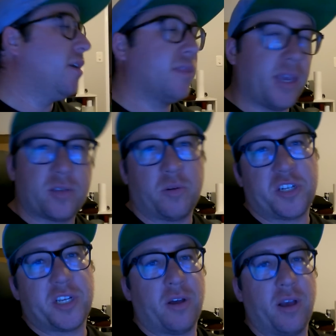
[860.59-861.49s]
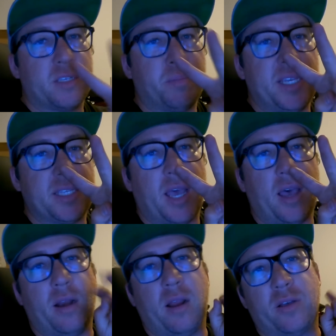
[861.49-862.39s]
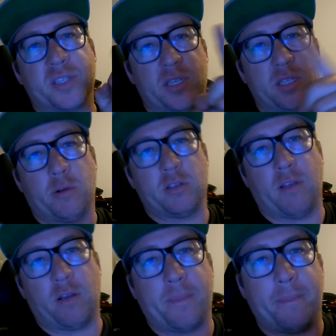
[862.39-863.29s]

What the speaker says: Thanks for watching, guys. Peace out. I'll see you in tomorrow's vlog.